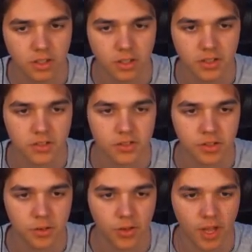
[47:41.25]
Let's
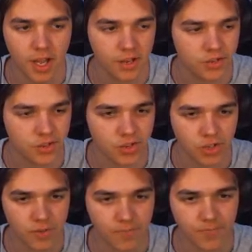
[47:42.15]
do this.
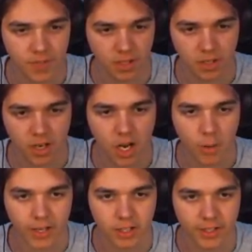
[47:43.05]

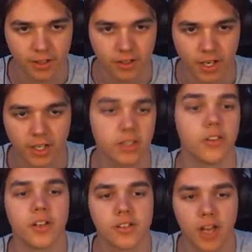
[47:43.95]
Oh, I clear. I
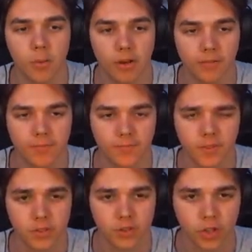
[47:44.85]
clear this. I win.
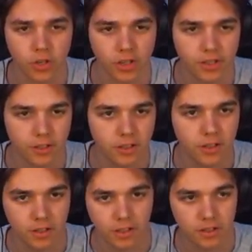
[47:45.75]
Surely.
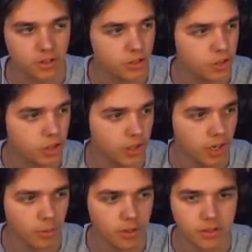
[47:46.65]
Surely
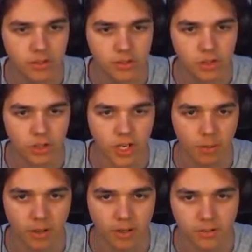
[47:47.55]
I win. Surely I
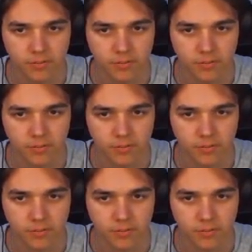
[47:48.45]
win.